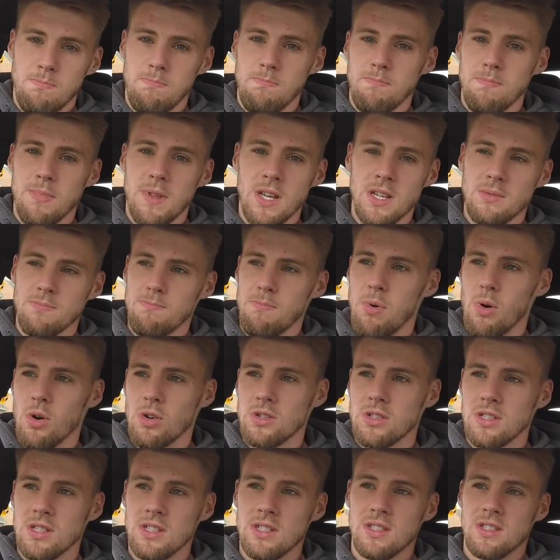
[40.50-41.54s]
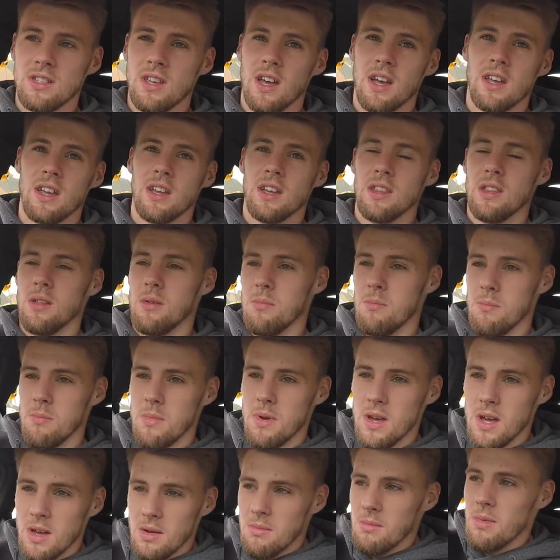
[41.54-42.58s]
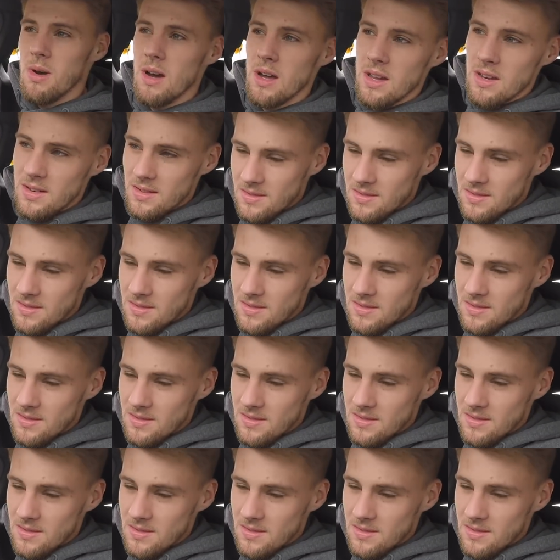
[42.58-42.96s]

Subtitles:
This bus is taking the mick, man.